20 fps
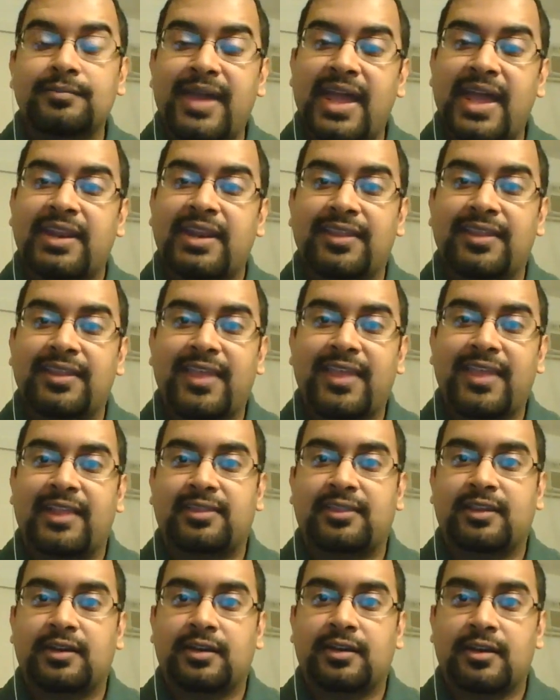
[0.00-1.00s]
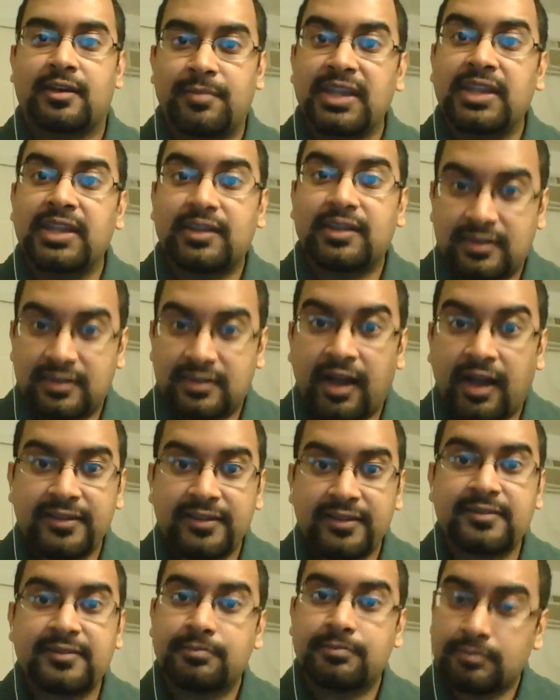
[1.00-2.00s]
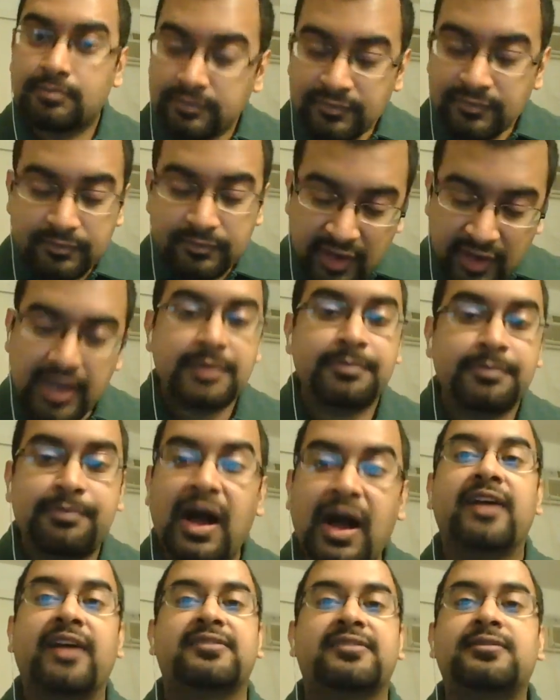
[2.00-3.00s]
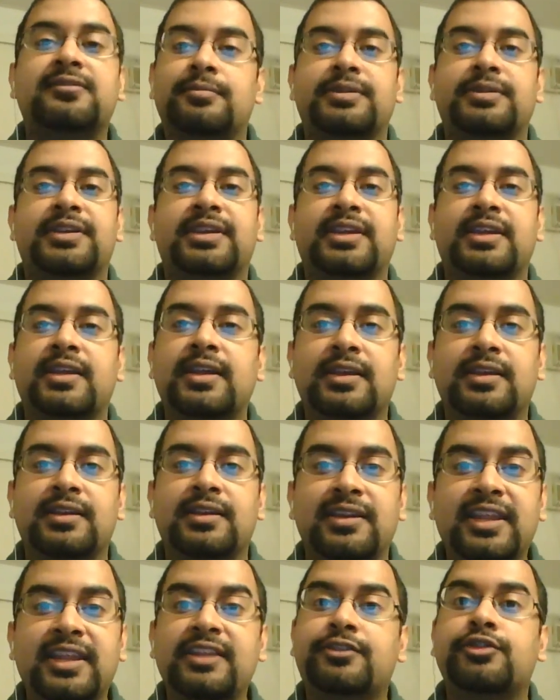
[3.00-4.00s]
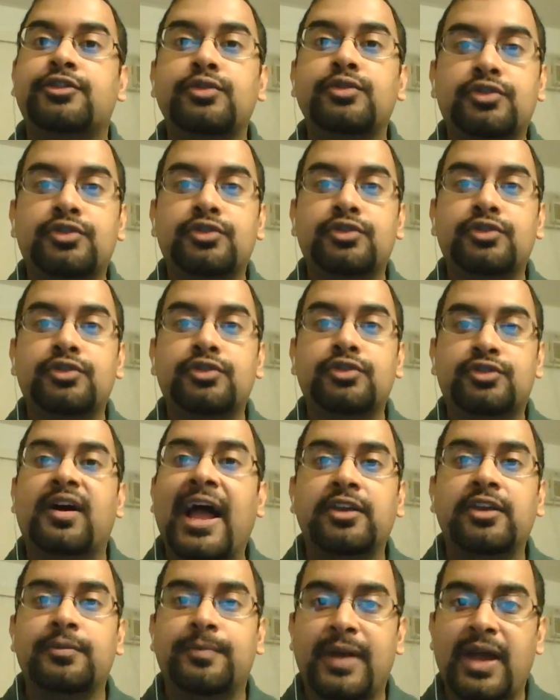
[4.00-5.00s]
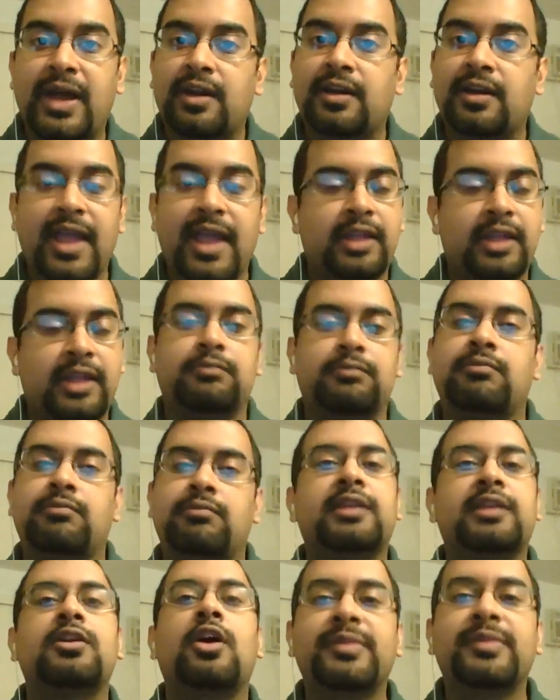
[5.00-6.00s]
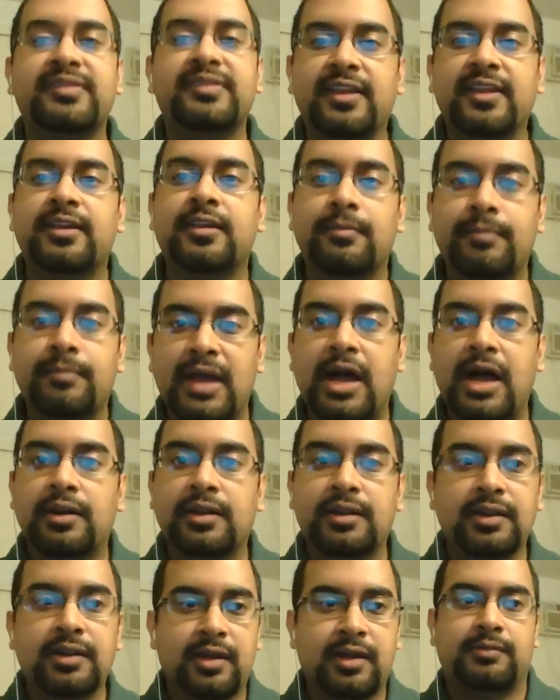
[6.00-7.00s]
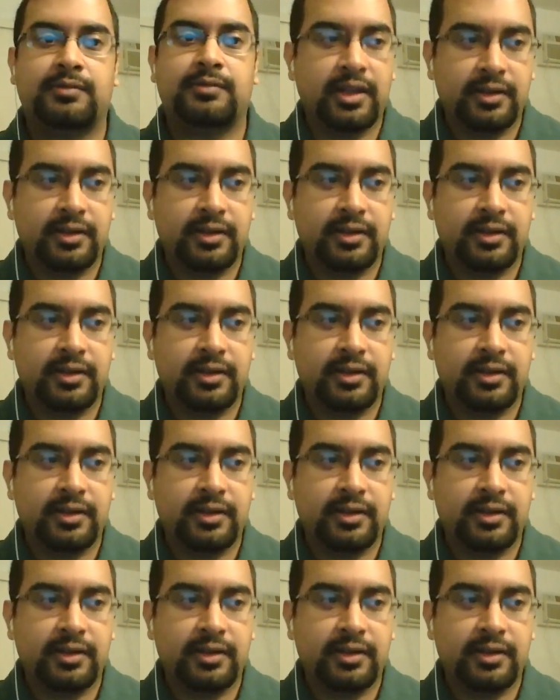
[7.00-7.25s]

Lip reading: Matt, in that the committee does very possibly need to trust IU better, and make no mistake about it,